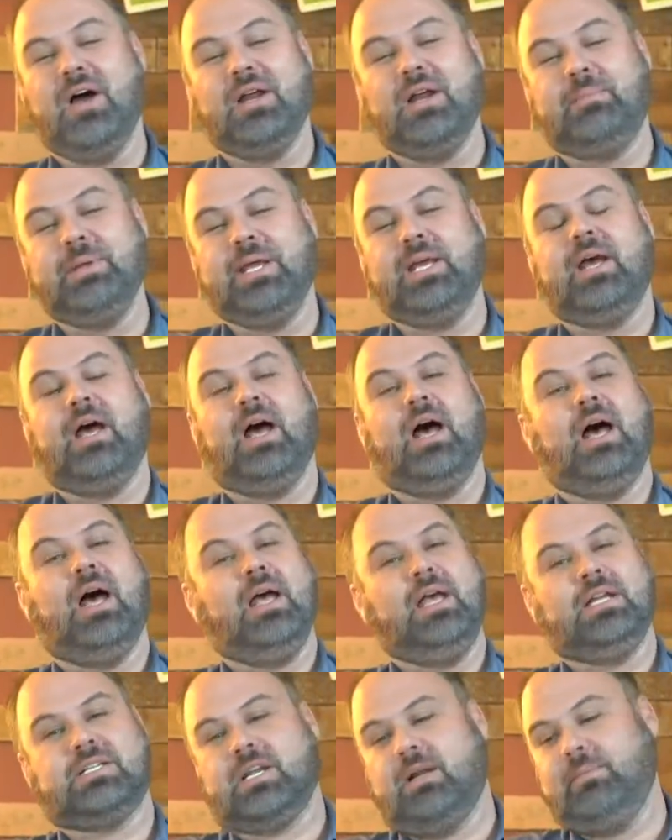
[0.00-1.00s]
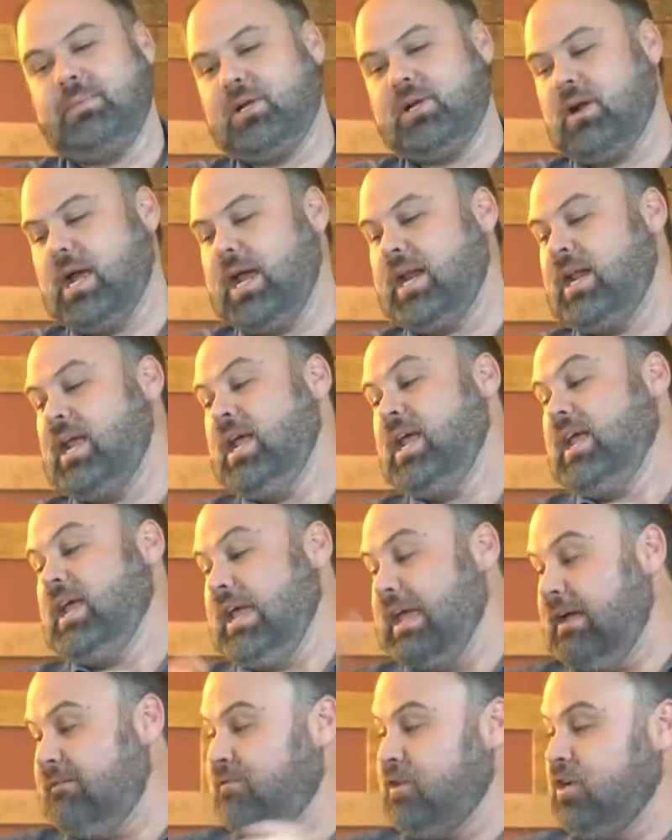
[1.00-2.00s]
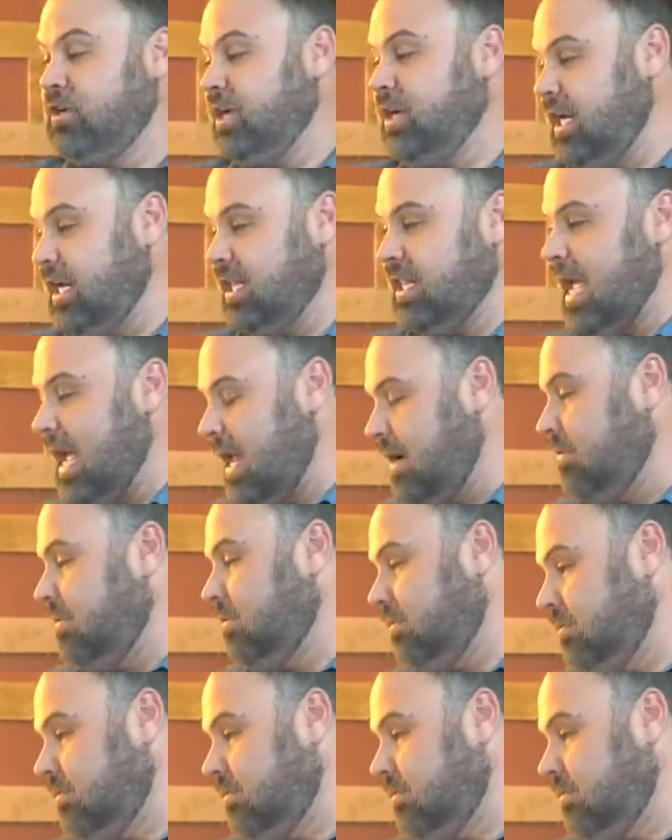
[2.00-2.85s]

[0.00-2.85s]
it's going to be great. If you're needing that